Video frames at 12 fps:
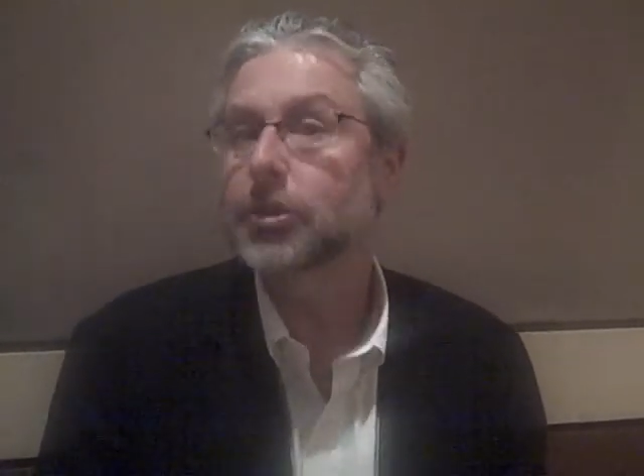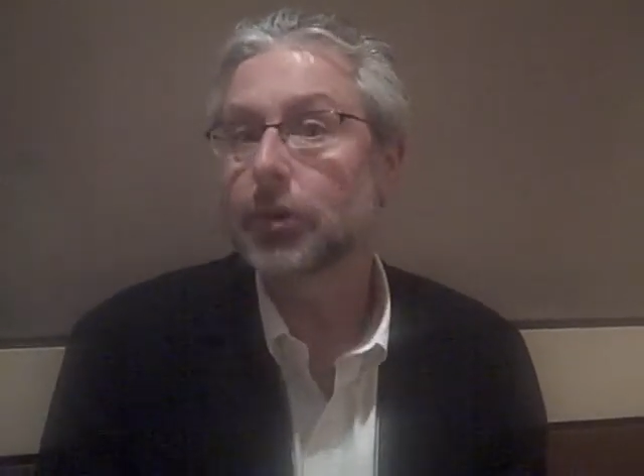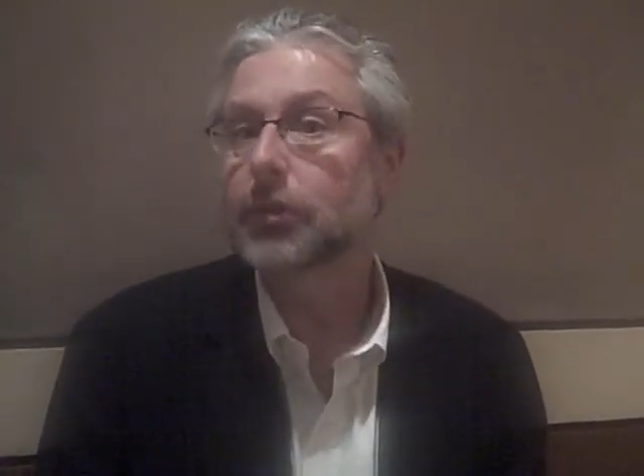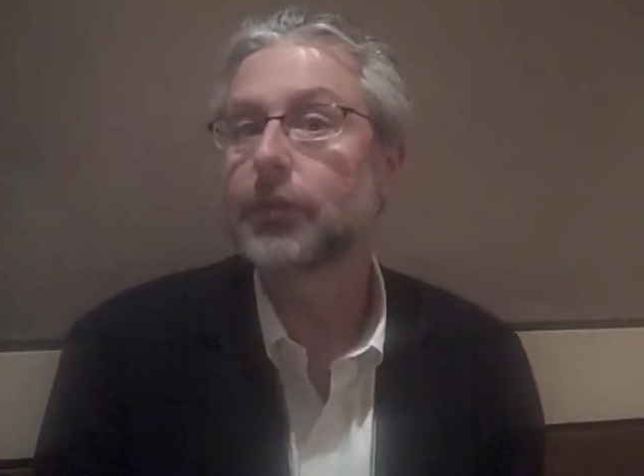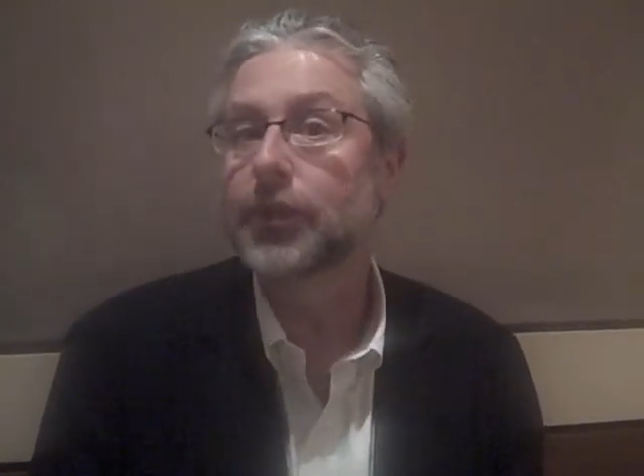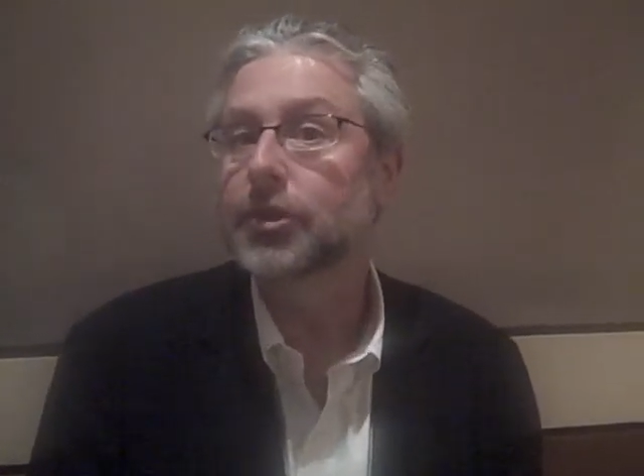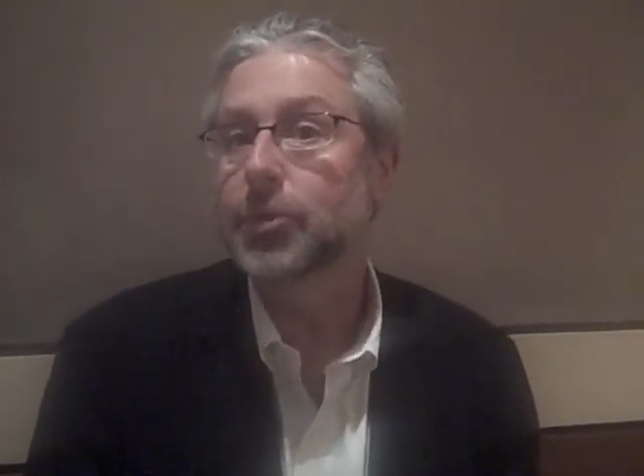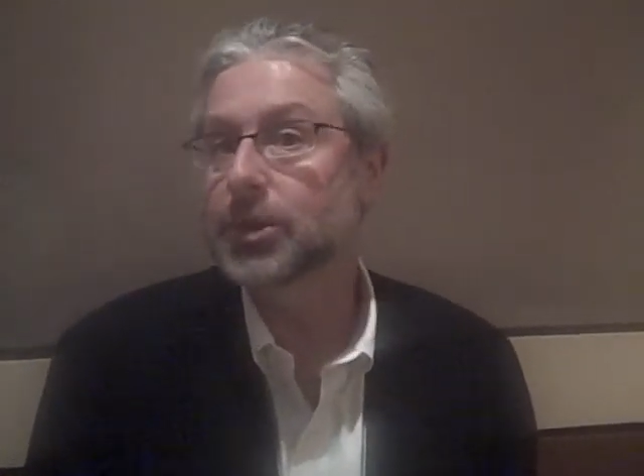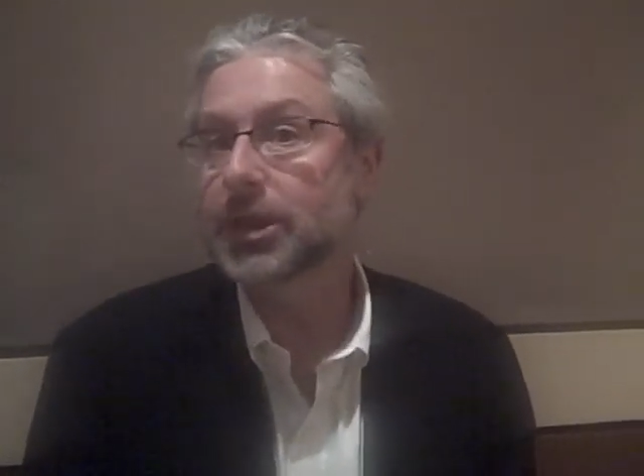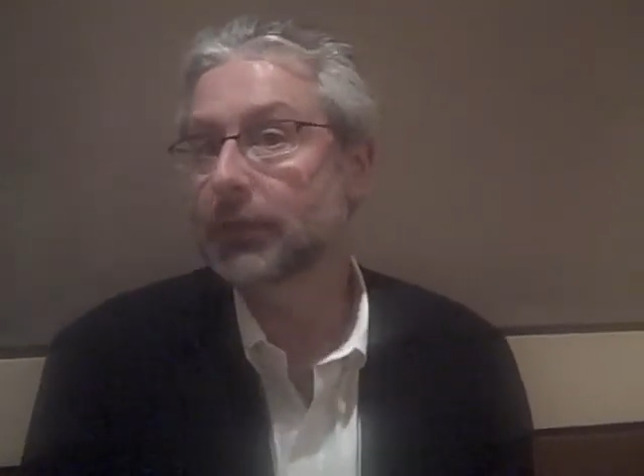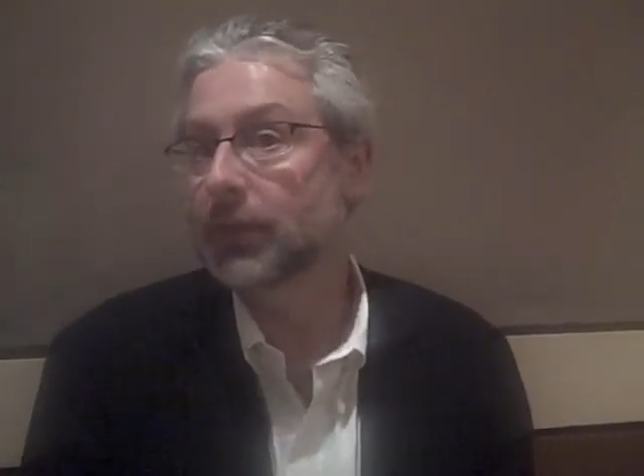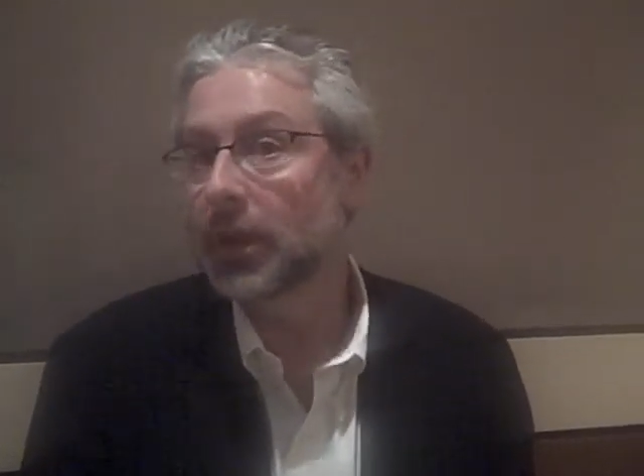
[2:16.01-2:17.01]
Those fish
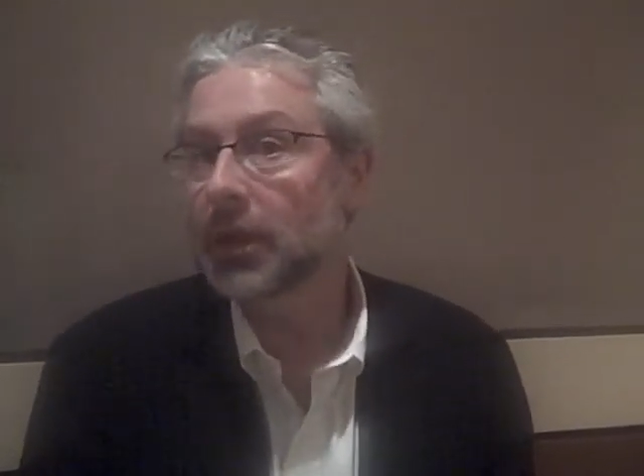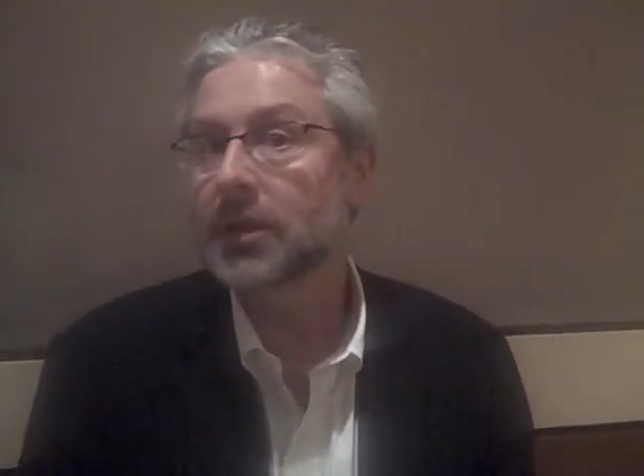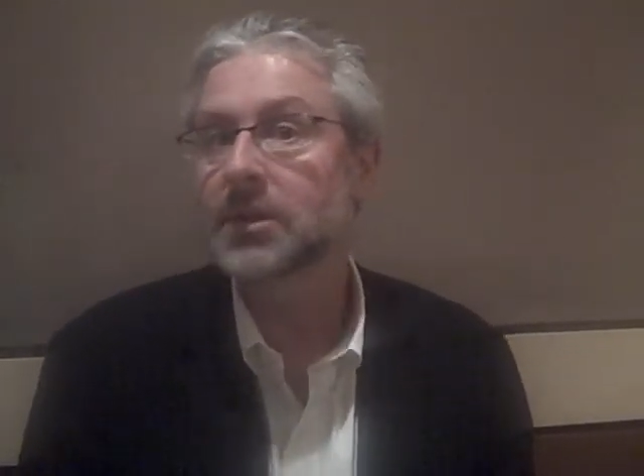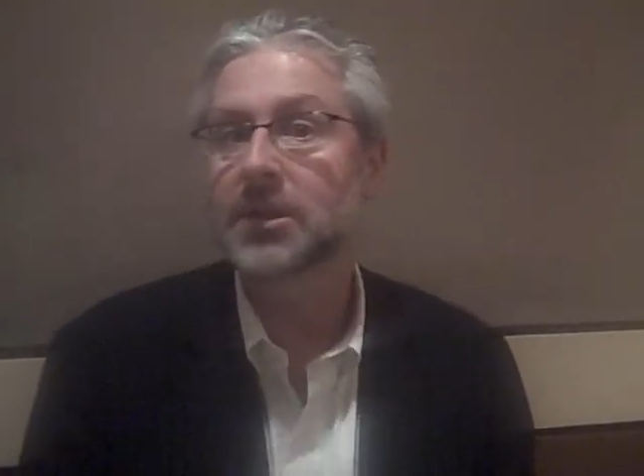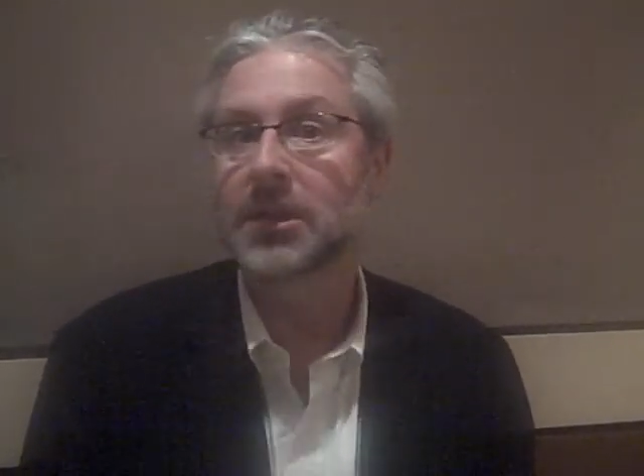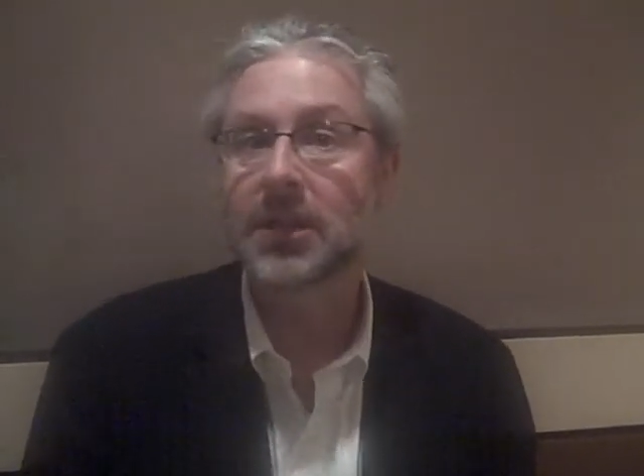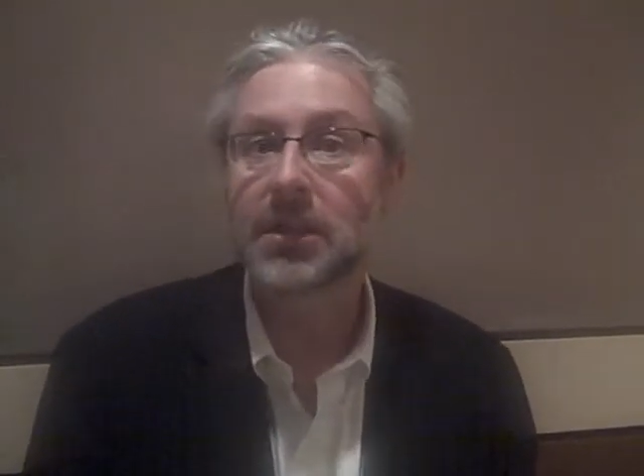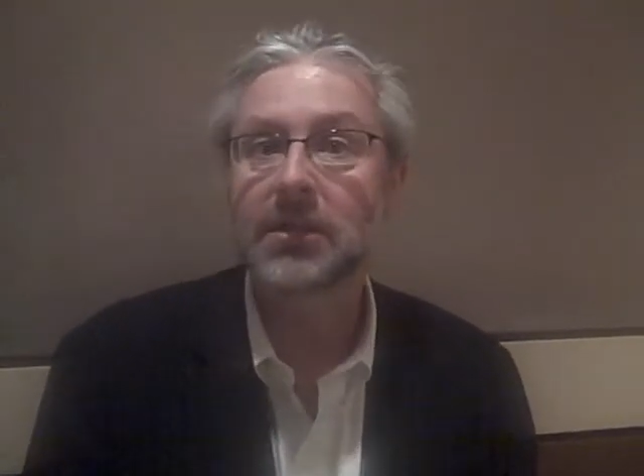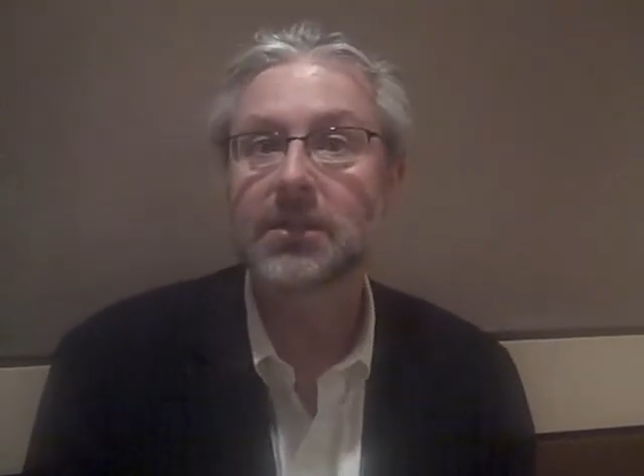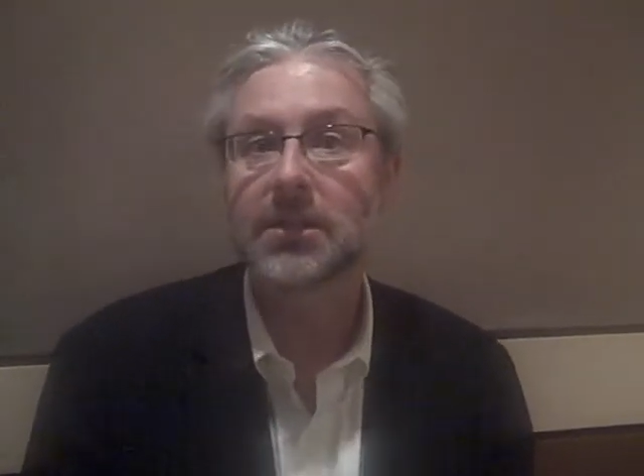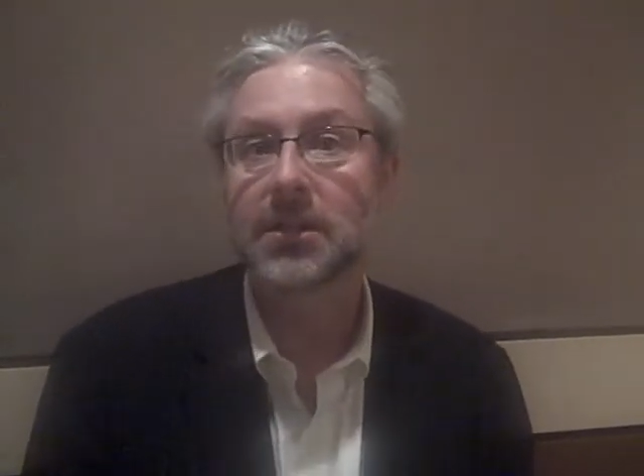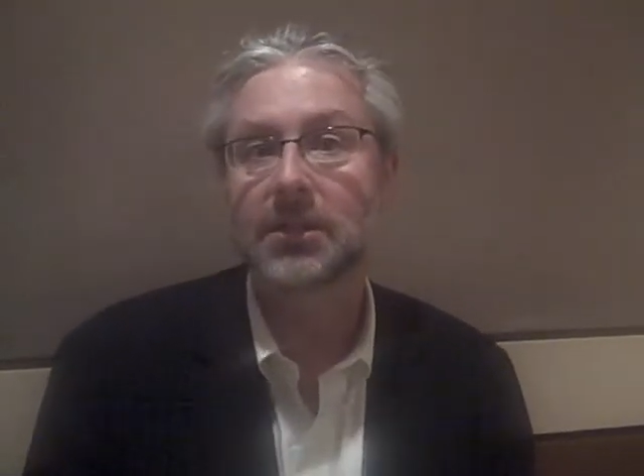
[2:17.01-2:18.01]
which have lungs and
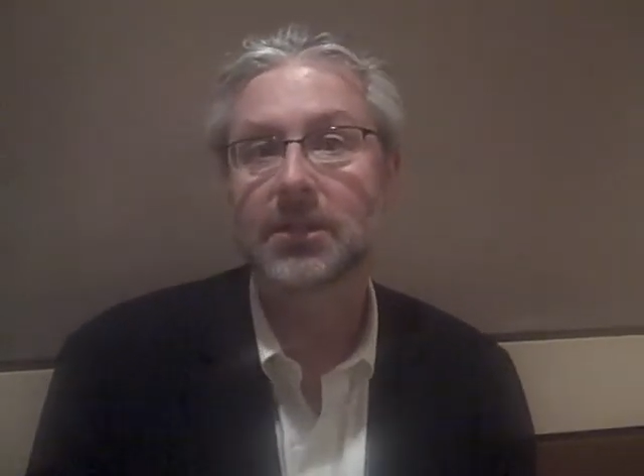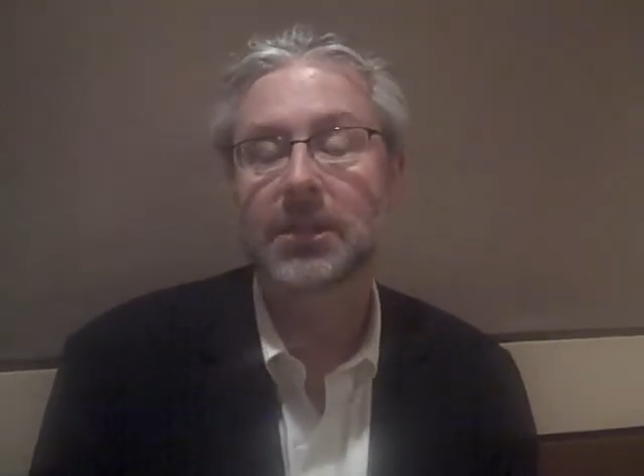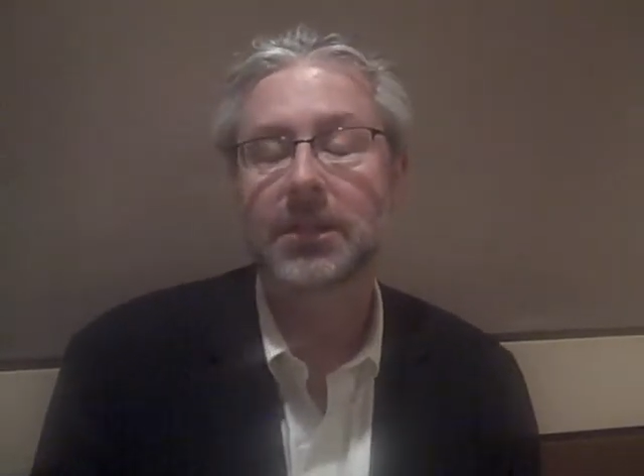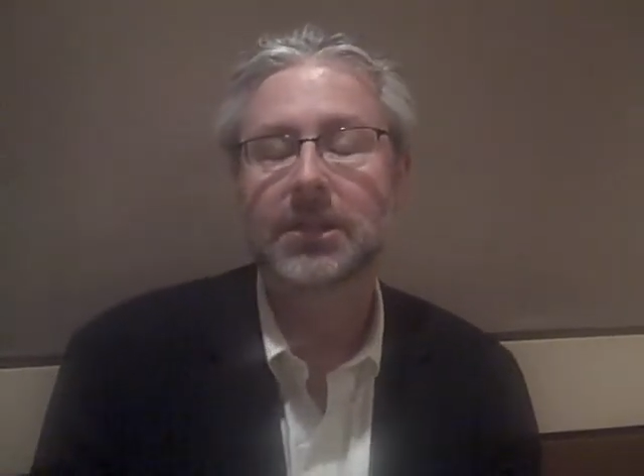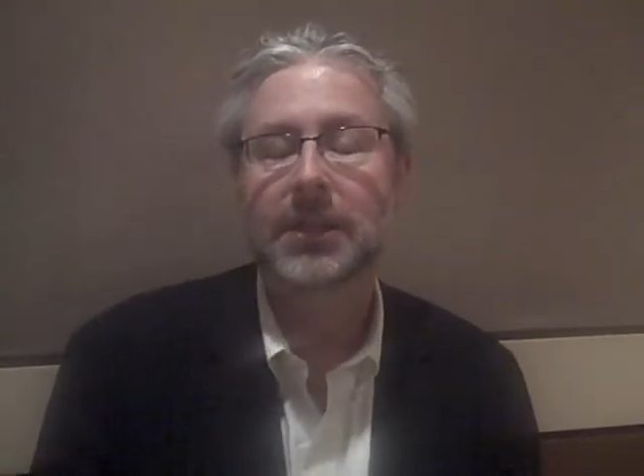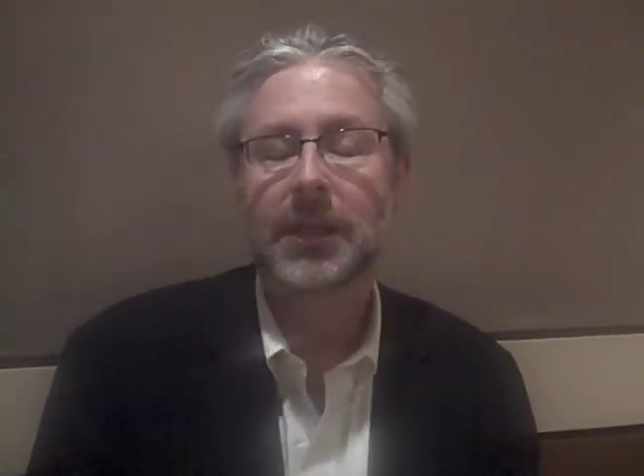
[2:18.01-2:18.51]
gills and other things.